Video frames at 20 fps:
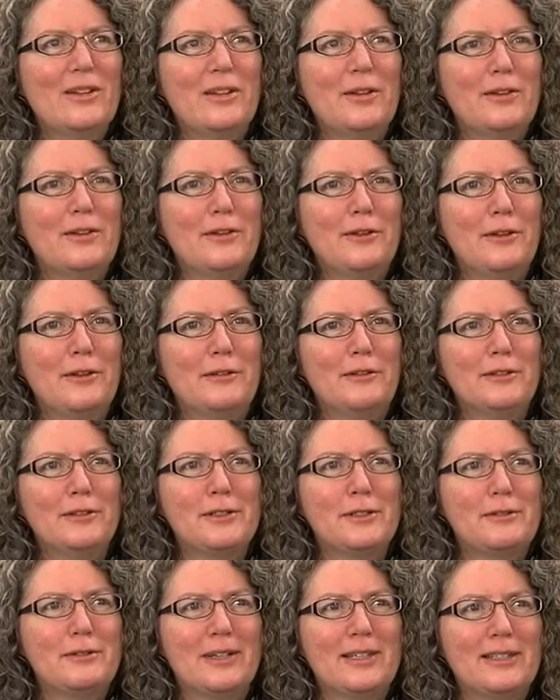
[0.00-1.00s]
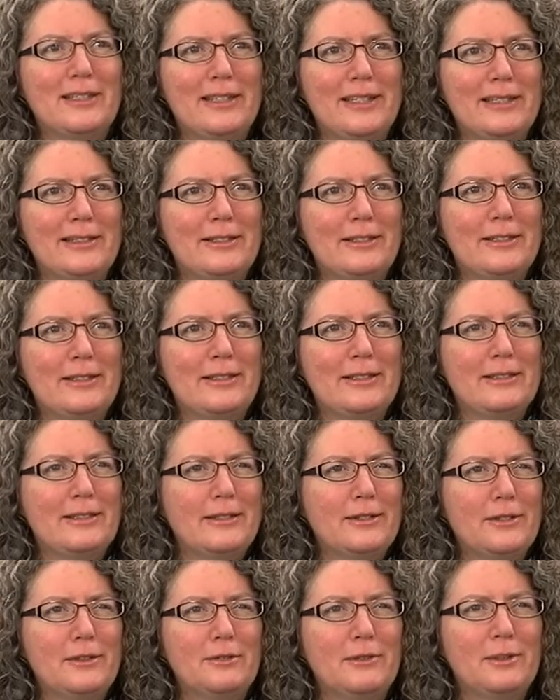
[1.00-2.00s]
the, the first recollection is
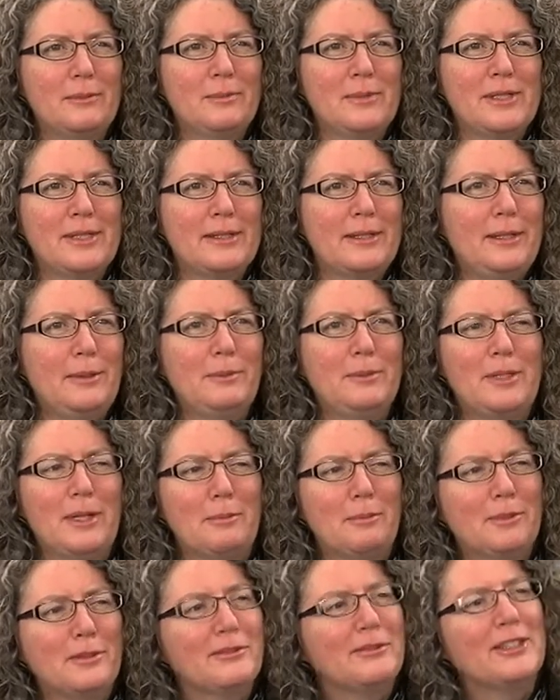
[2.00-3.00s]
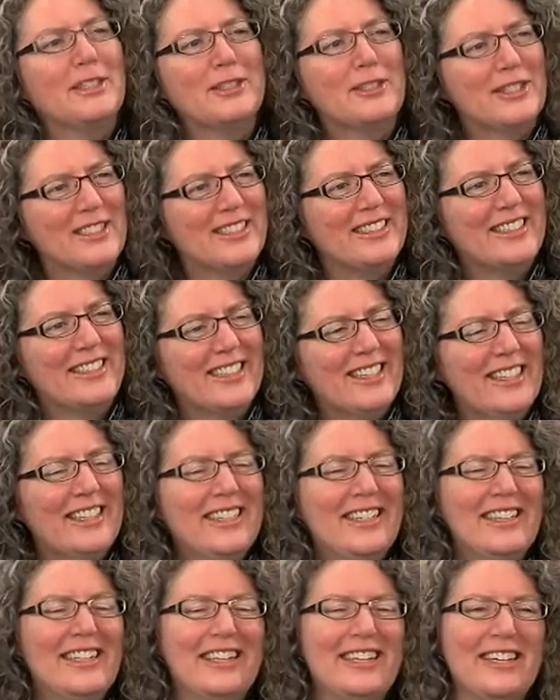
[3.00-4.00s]
extreme sleep deprivation. Yes.
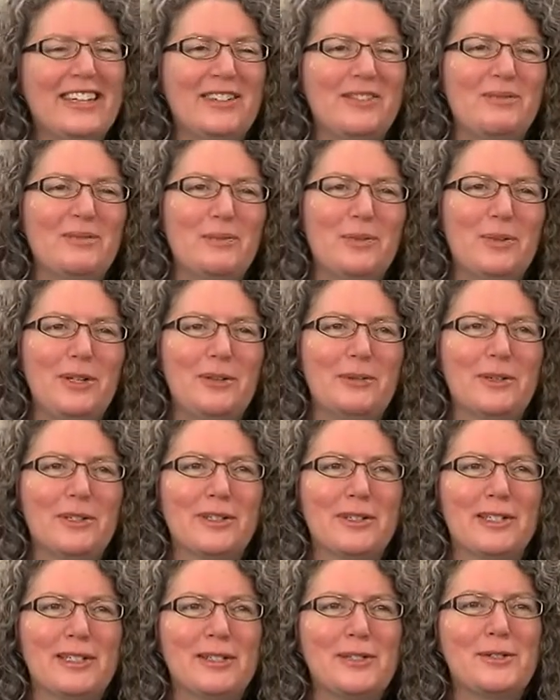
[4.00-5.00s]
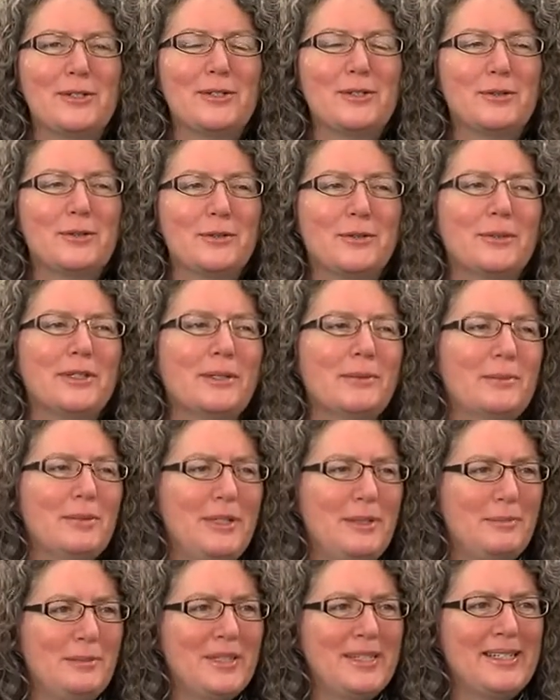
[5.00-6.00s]
Yeah. Um, we were
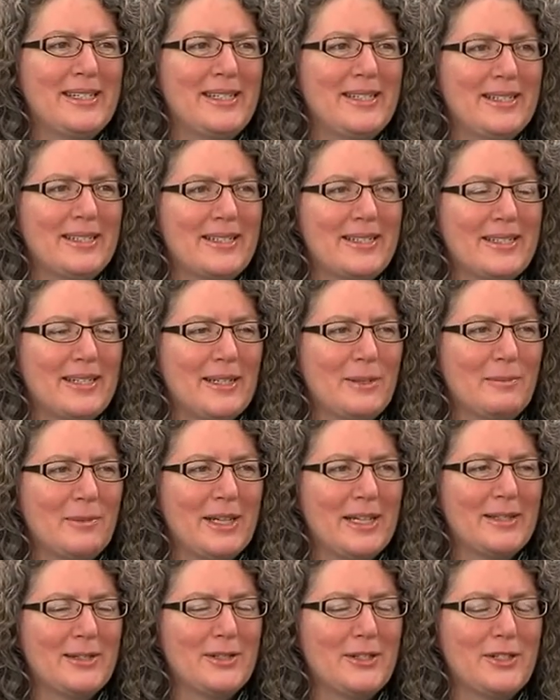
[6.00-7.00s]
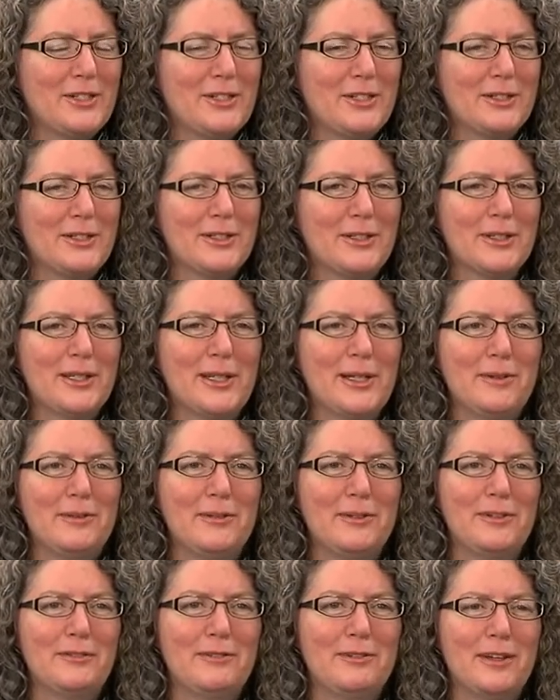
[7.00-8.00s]
extremely busy this time last mm -hmm. year.
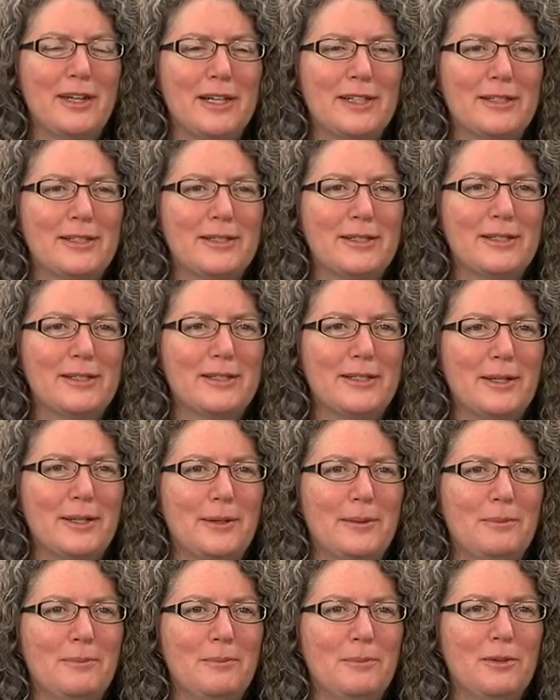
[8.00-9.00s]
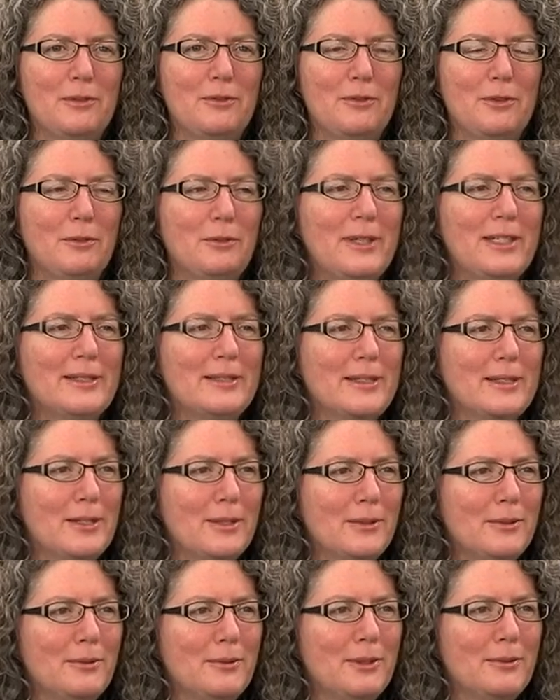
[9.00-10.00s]
Um, in fact, um, a few weeks
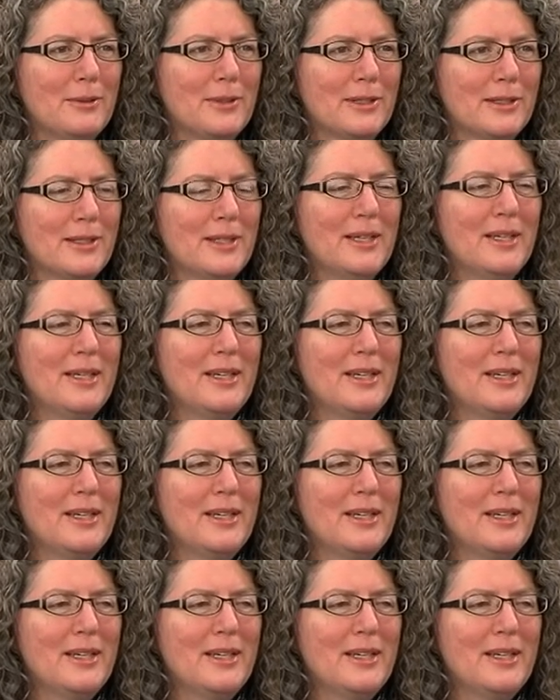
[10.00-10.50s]
ago, we were